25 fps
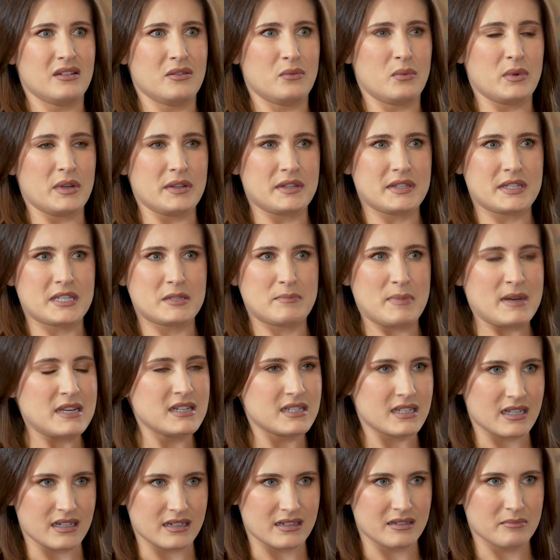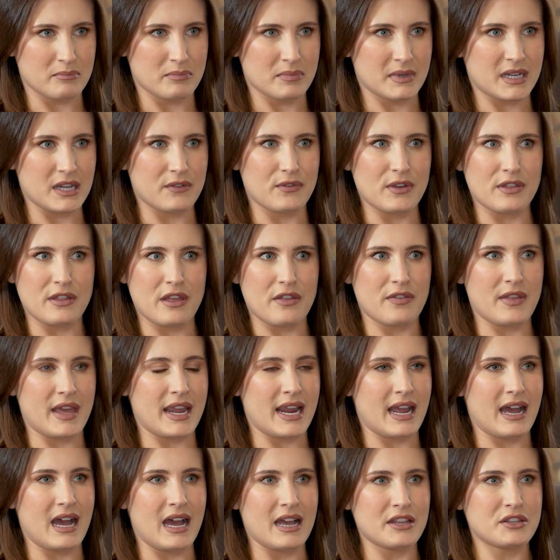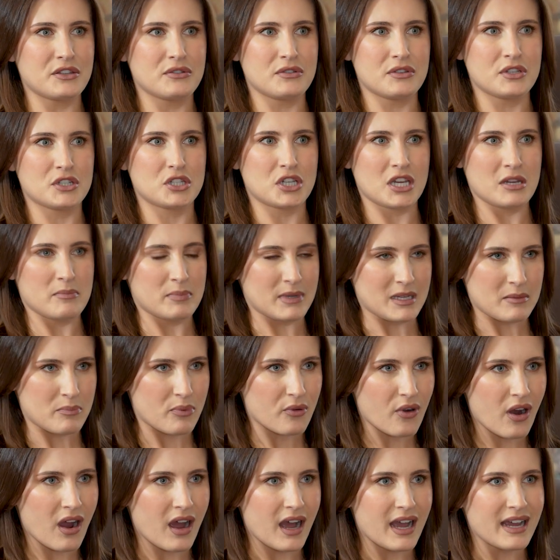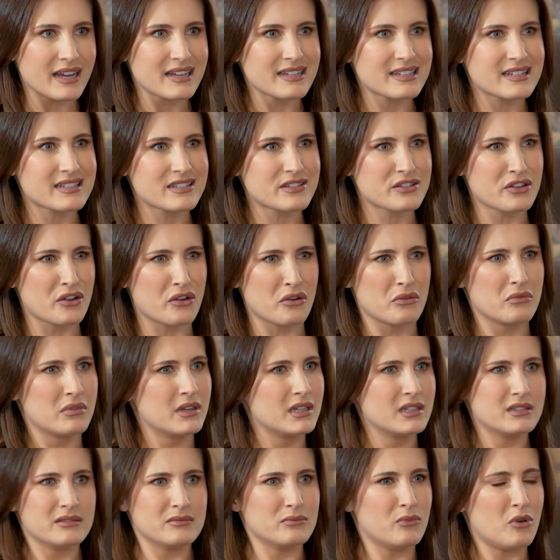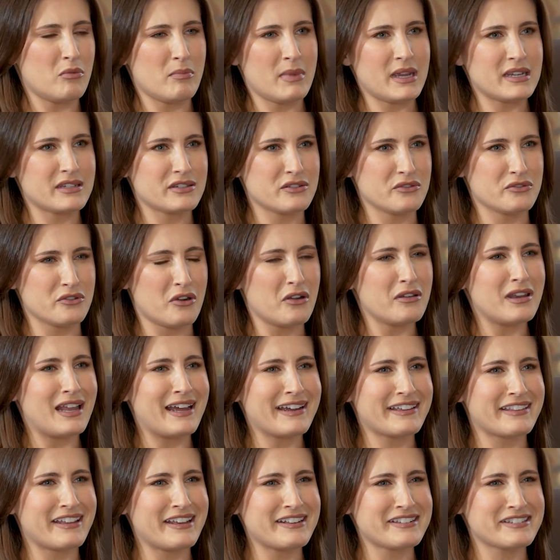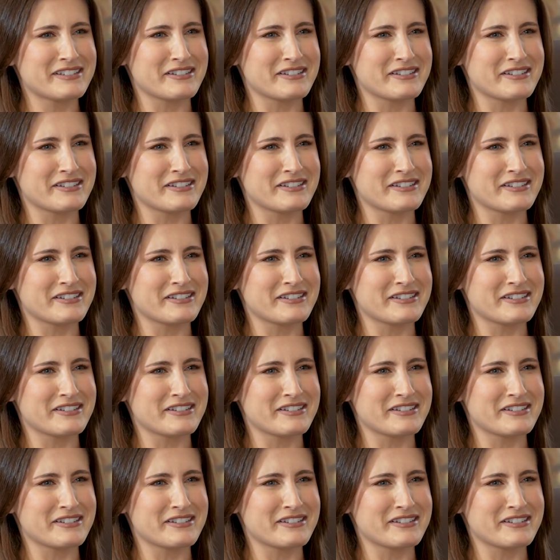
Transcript: with spending, given that they are cheaply priced. So what makes you not like that